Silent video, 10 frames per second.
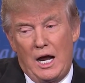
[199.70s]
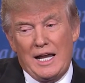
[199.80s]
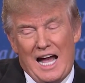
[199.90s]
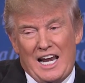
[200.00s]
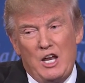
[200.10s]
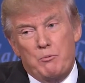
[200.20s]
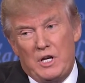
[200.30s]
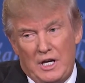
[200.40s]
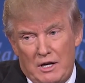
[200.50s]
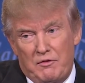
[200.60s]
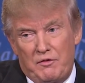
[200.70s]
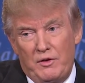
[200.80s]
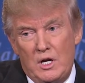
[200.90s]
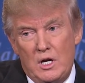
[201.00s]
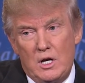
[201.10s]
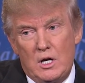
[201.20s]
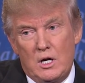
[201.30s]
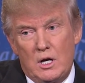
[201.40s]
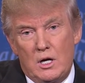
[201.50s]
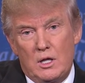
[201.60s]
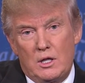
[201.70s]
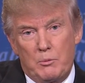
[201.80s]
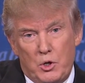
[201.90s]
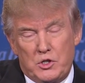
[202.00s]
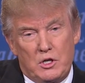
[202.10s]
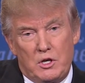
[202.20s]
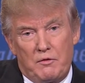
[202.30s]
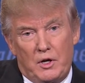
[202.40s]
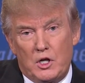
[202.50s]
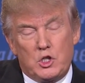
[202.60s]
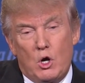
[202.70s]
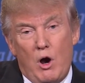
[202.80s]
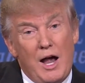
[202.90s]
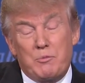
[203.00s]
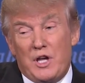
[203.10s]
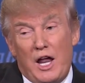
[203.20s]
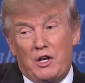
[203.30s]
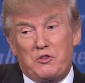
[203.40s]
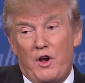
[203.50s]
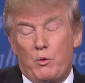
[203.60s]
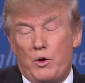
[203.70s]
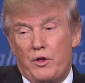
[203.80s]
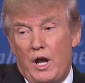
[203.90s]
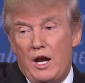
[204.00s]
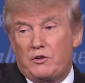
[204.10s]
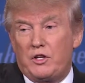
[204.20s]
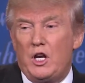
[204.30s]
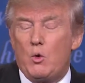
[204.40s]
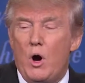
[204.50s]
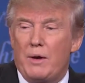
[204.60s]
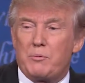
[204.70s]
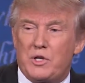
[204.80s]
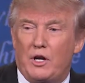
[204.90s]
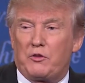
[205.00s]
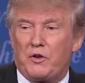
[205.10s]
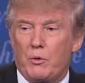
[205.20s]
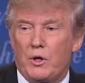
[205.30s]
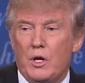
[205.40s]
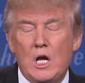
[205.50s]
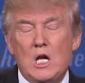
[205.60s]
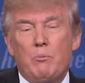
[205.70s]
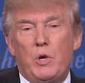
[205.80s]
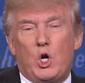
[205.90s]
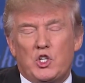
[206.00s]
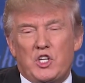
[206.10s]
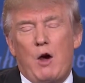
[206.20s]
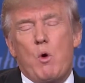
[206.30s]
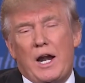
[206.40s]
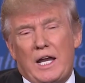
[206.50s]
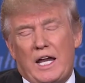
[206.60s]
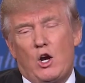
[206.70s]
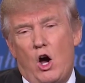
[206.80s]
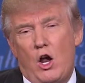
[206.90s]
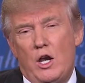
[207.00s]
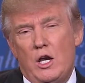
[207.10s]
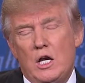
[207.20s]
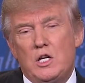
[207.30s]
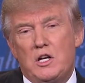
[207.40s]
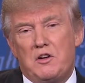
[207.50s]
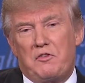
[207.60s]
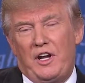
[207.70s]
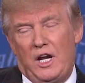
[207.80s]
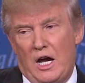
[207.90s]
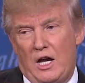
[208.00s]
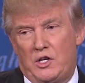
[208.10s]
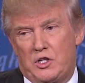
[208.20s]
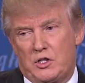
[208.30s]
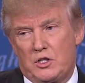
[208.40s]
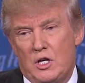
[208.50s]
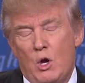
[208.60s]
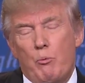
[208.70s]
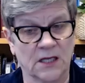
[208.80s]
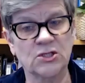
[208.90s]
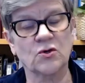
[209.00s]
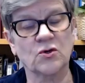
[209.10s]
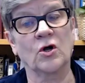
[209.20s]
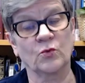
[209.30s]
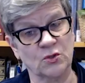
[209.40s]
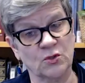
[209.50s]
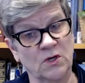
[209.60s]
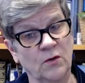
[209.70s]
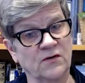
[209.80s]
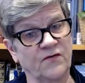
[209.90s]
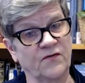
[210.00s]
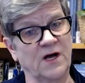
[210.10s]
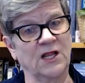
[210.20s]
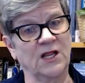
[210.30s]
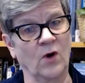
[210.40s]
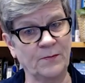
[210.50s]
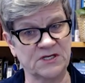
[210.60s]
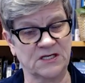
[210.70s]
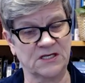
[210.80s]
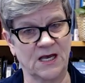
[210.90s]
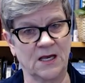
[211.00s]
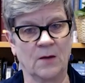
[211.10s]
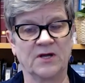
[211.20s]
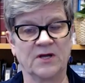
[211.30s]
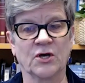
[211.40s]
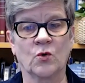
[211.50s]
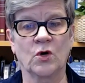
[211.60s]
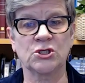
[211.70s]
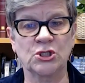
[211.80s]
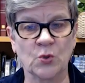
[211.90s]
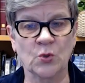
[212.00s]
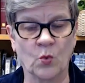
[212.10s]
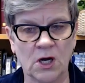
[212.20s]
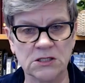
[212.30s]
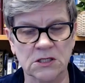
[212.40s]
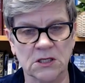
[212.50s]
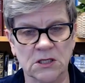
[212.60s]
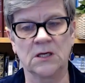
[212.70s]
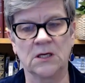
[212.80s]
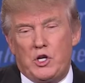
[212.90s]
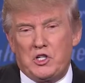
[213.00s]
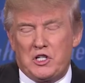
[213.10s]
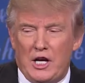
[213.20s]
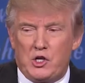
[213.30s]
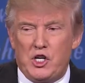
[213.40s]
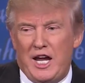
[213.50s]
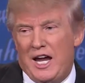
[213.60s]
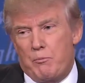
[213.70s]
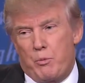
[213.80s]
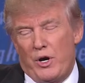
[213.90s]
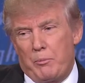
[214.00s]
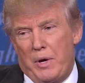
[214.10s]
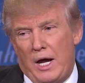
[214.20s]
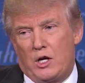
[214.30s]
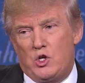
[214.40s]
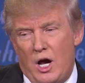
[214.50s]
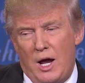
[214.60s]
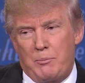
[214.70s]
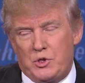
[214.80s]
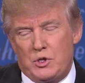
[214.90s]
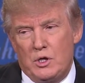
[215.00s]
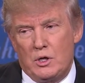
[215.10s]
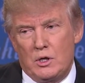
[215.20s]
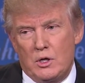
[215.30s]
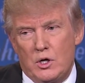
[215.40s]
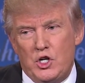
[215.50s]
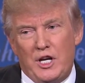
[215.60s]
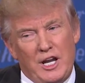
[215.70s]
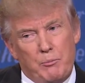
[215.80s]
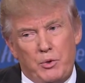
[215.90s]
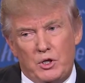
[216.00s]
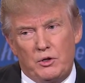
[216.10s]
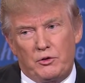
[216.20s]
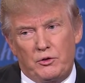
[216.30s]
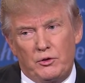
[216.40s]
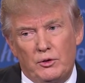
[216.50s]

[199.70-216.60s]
I got him to give the birth certificate. So I'm satisfied with it, and I'll tell you why I'm satisfied with it. because I want to get on to defeating ISIS. Lester Holt was the one who had to follow up to say, but the question was, just like she can't bring back jobs, she can't produce.